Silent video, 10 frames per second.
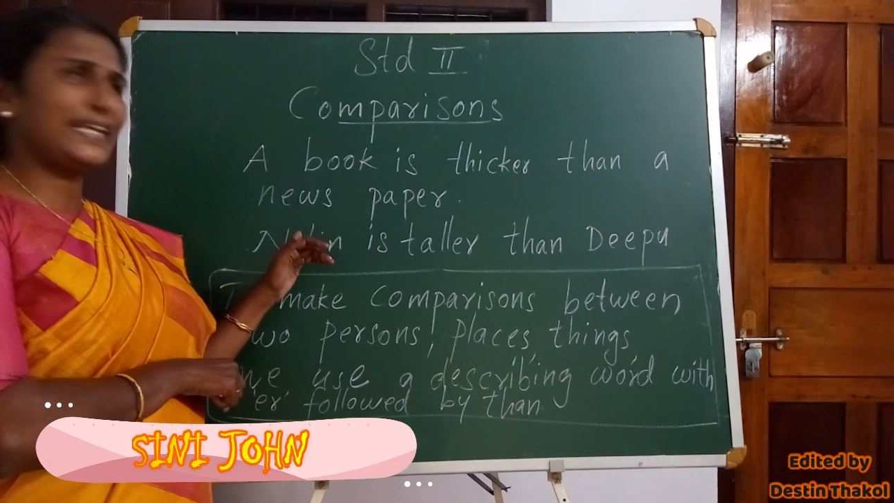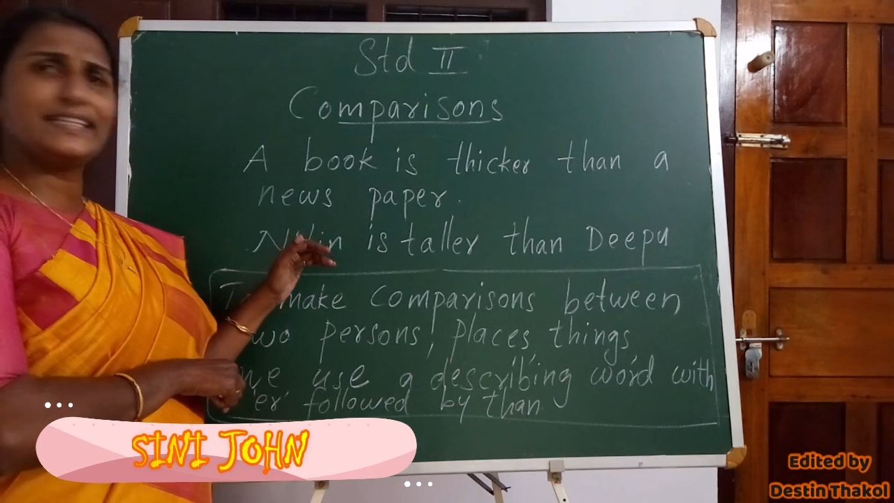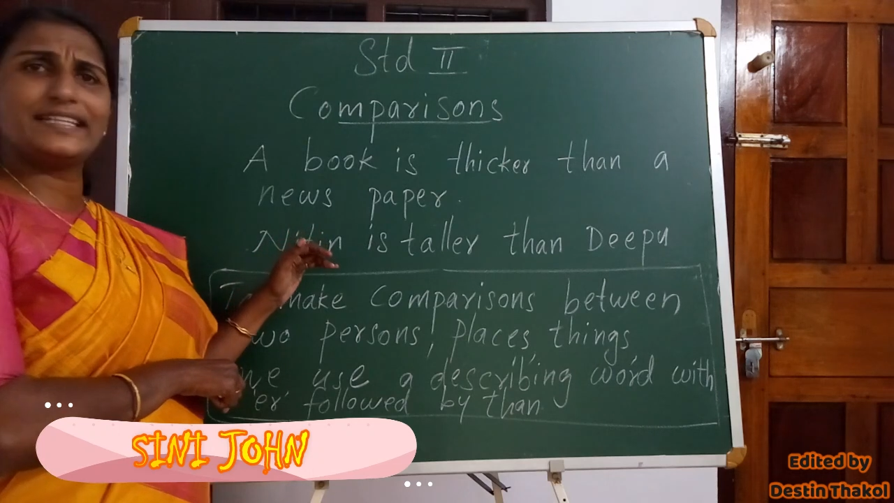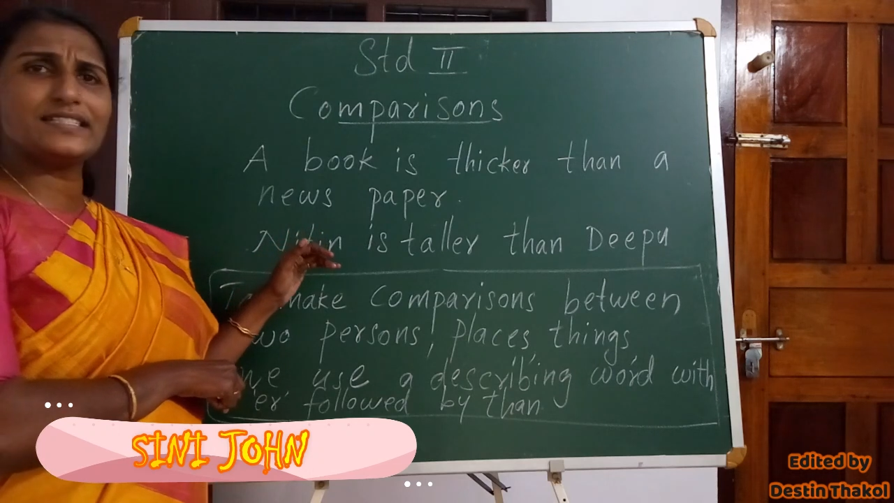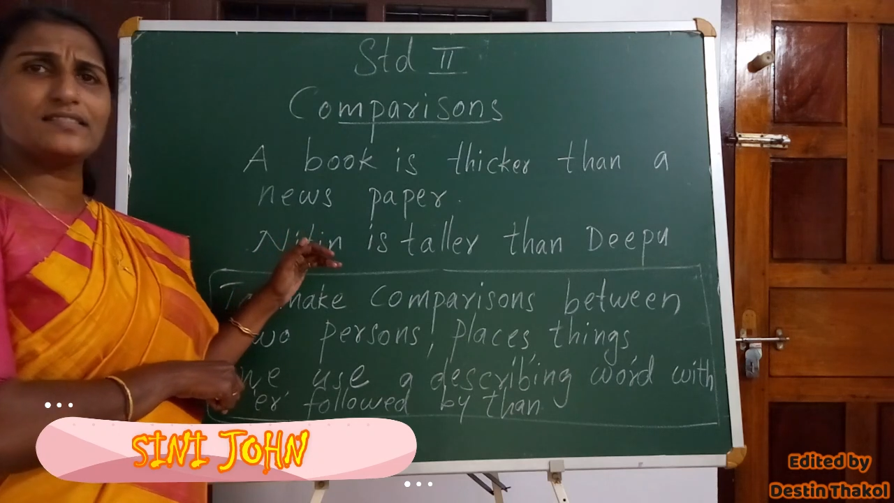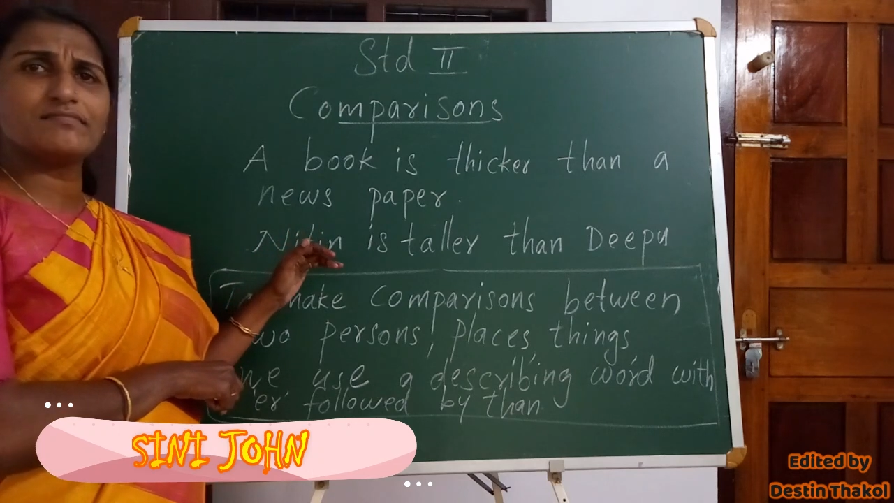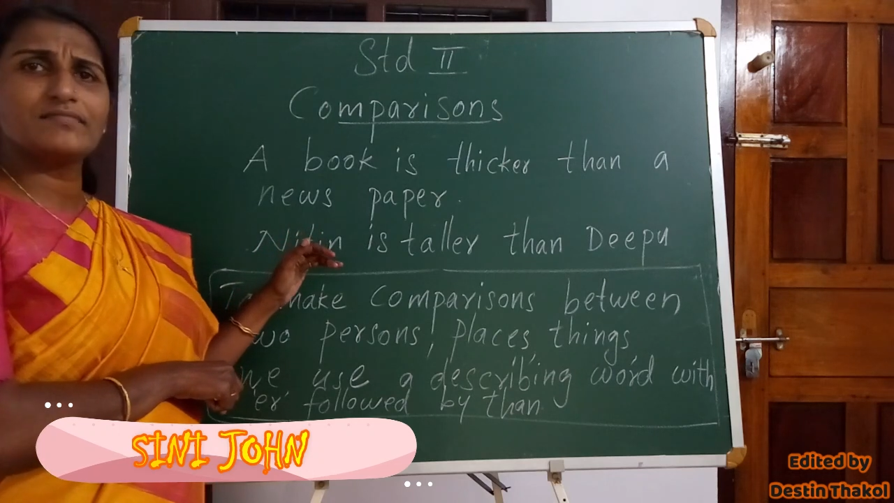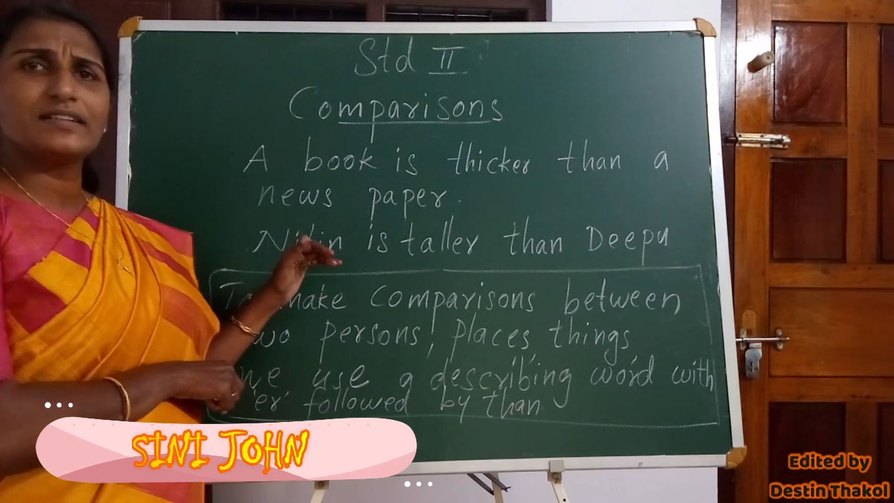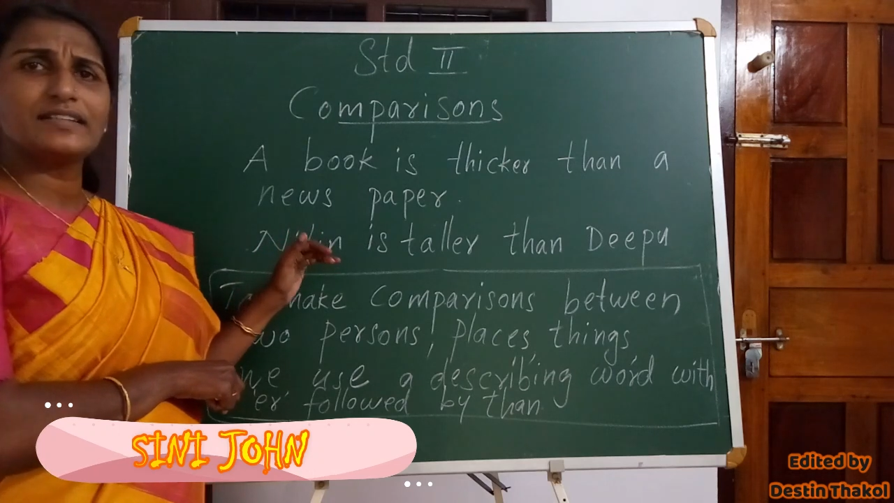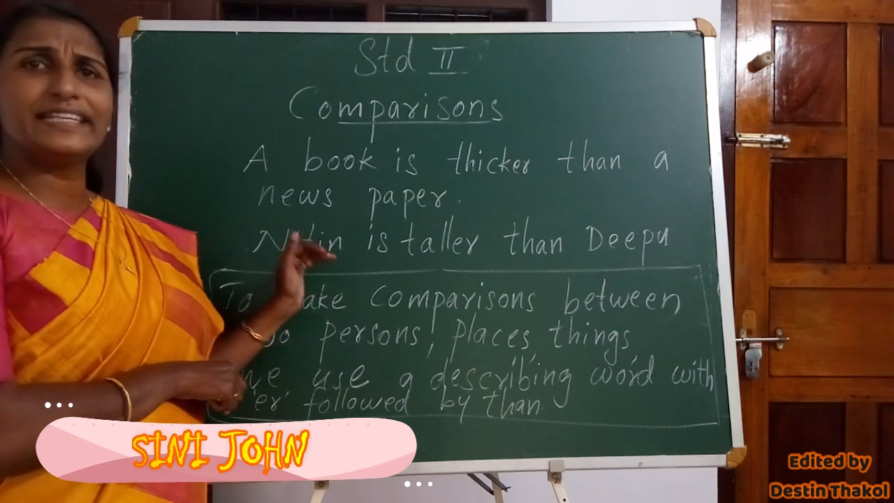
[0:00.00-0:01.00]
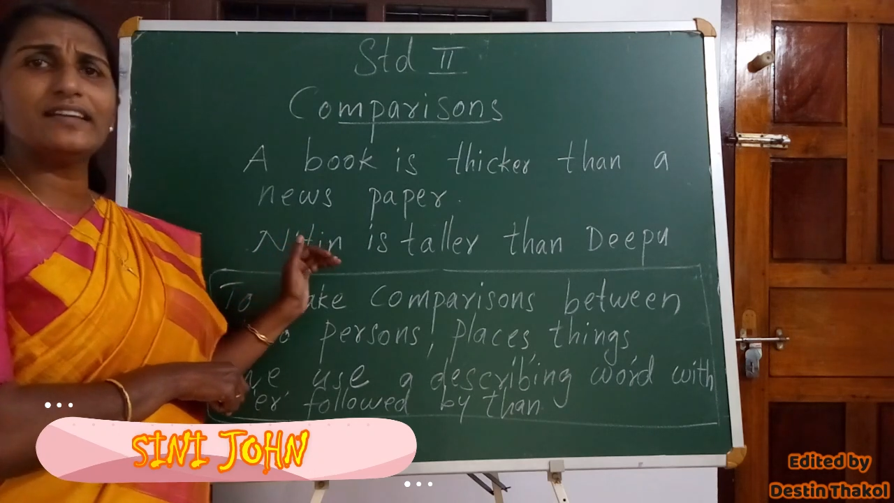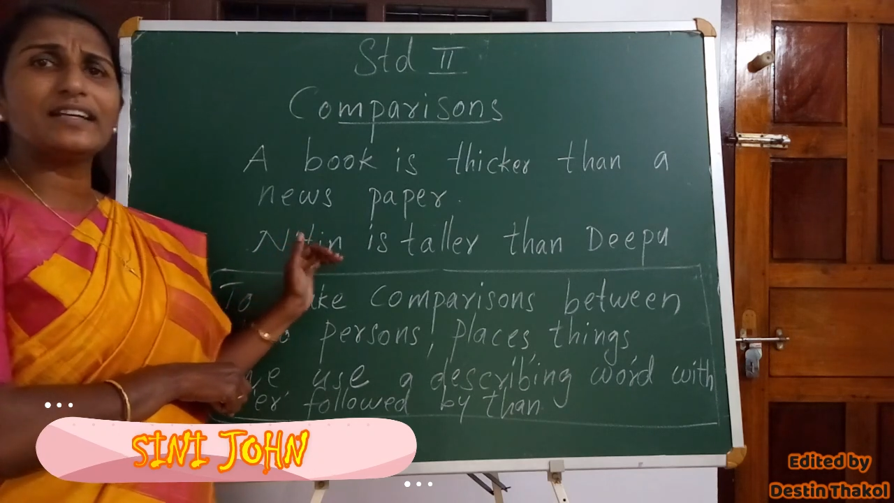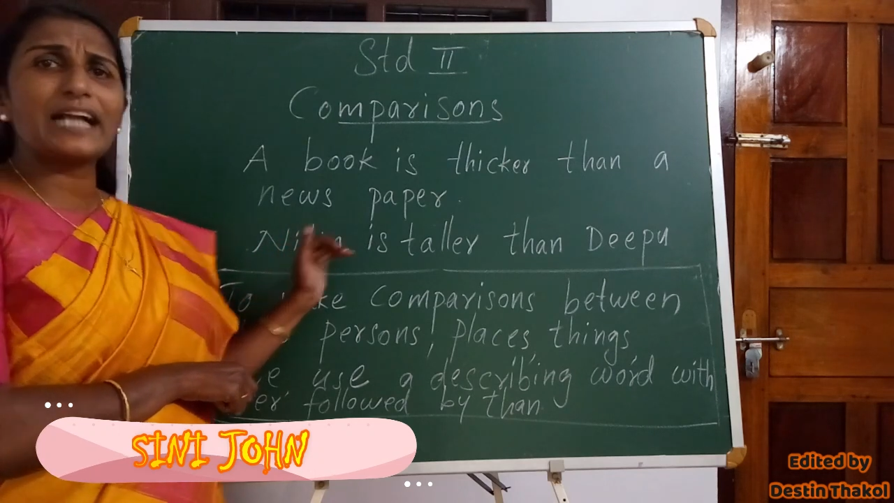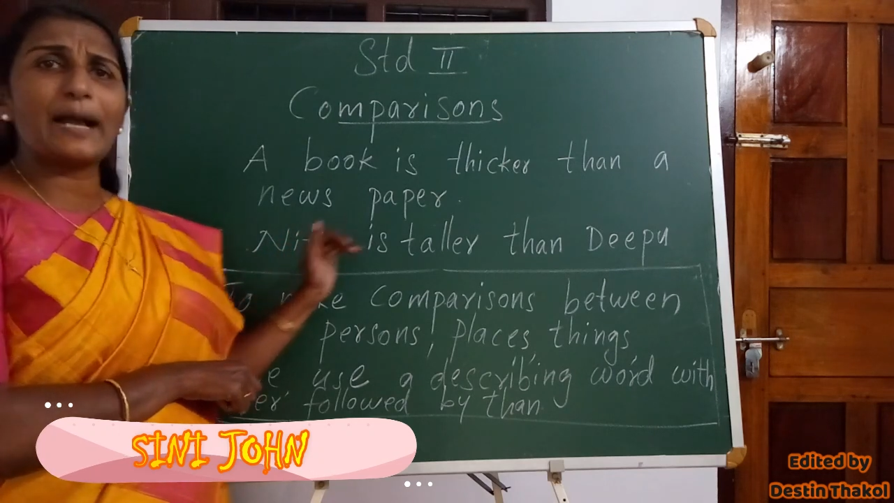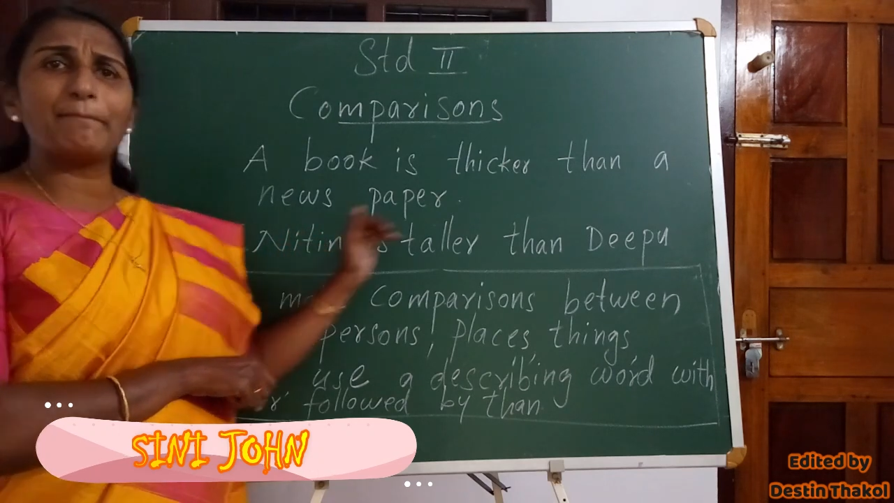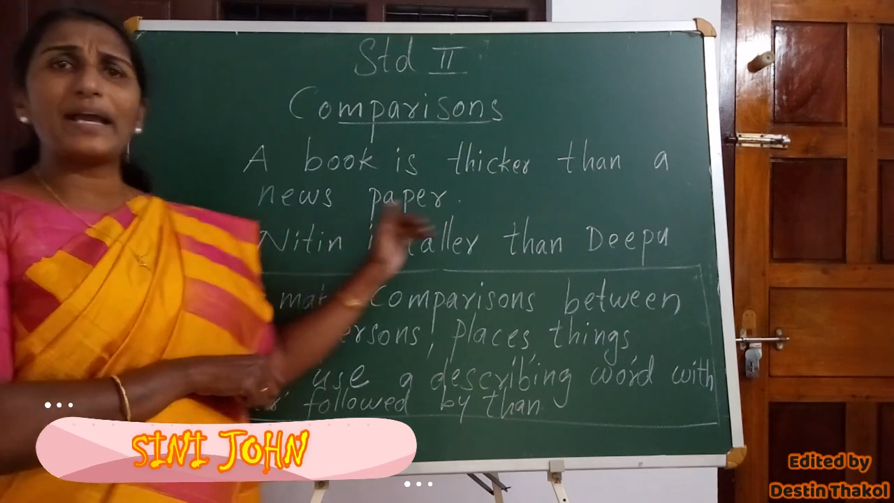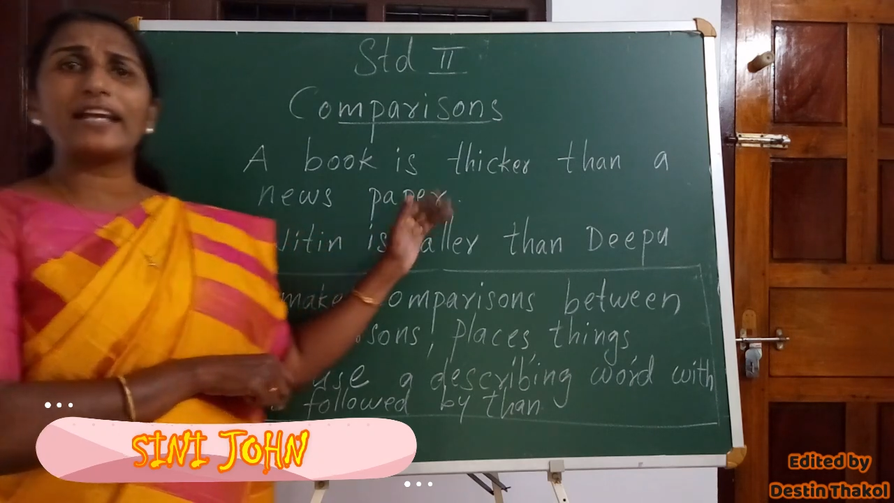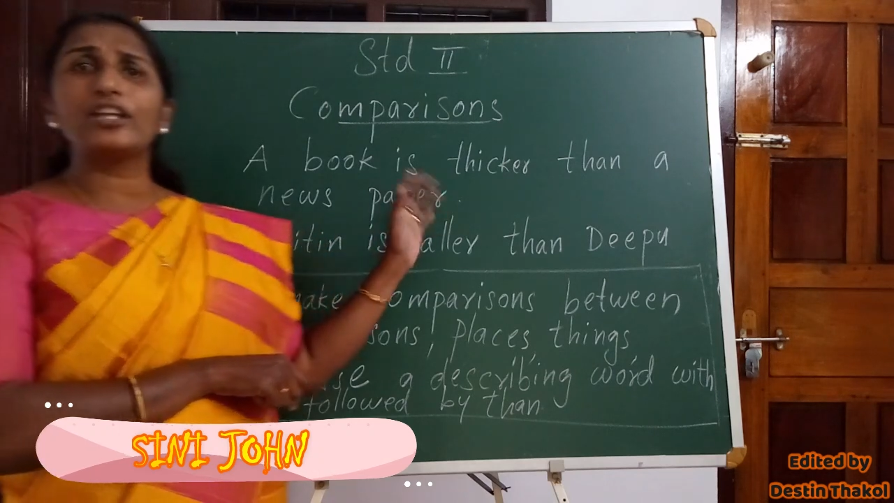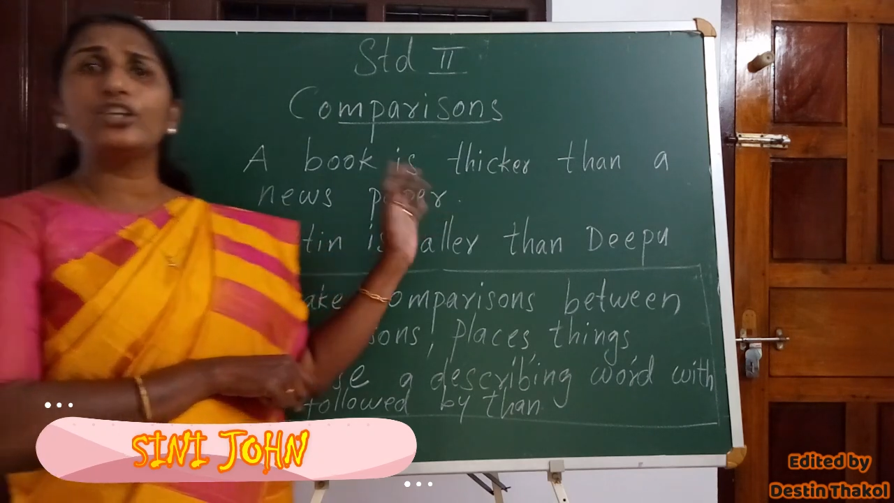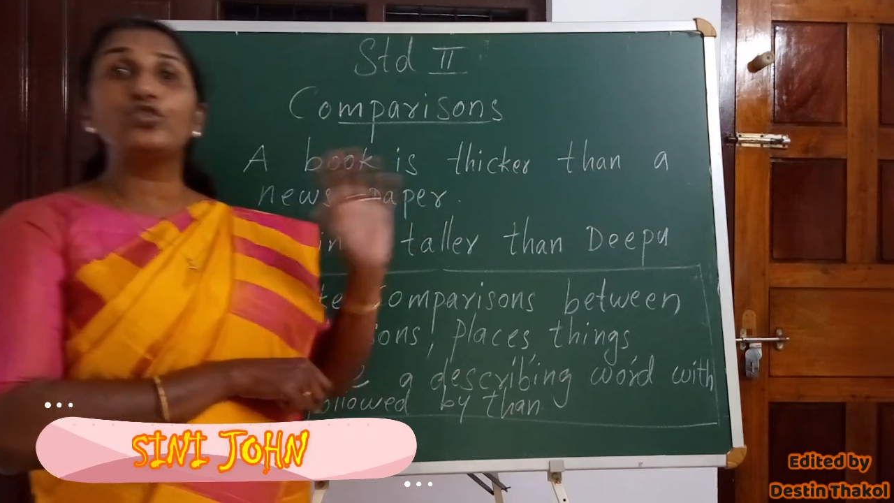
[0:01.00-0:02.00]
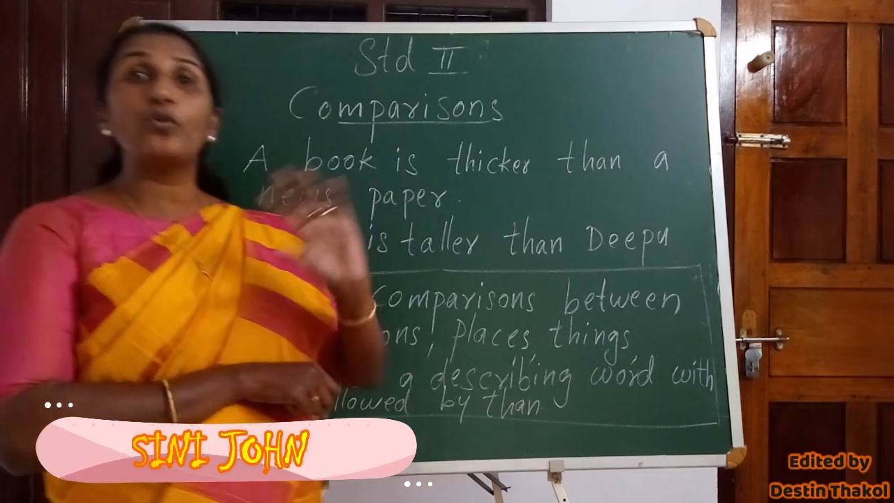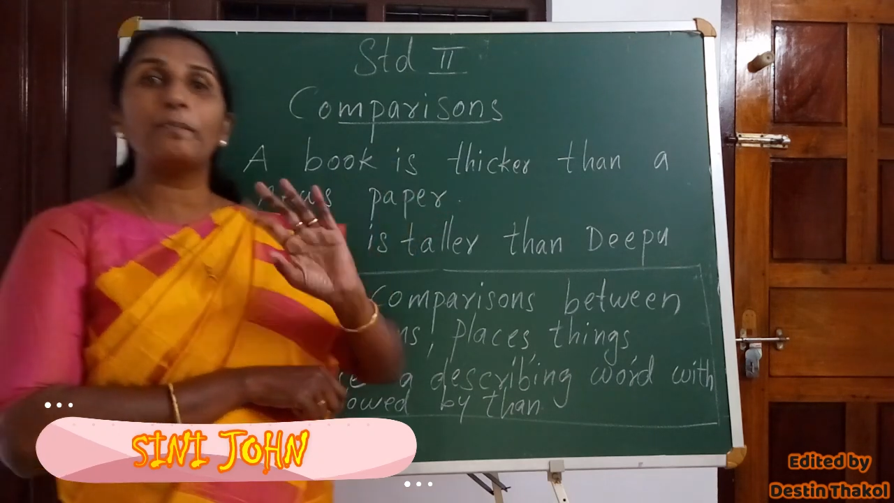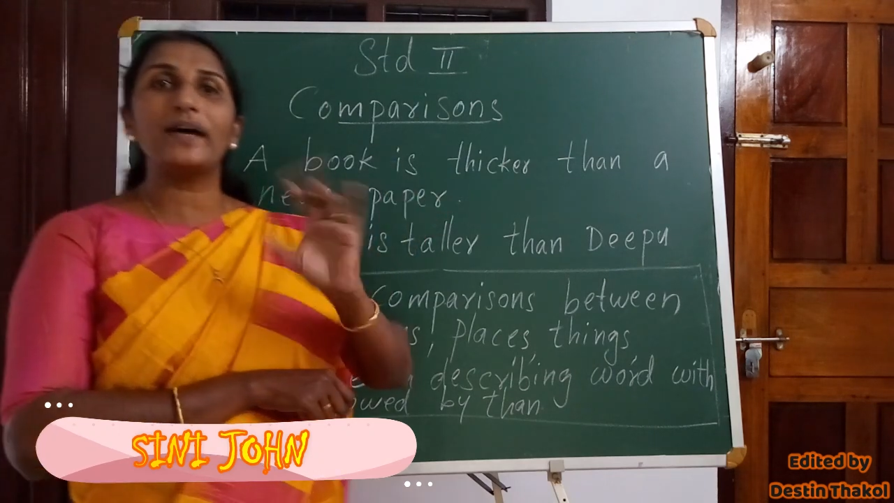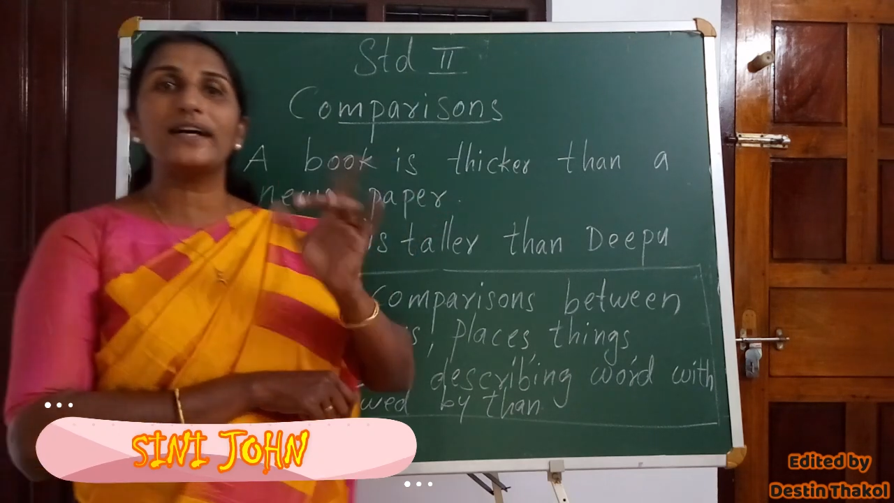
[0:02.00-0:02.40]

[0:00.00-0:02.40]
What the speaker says: see this. Here comparing two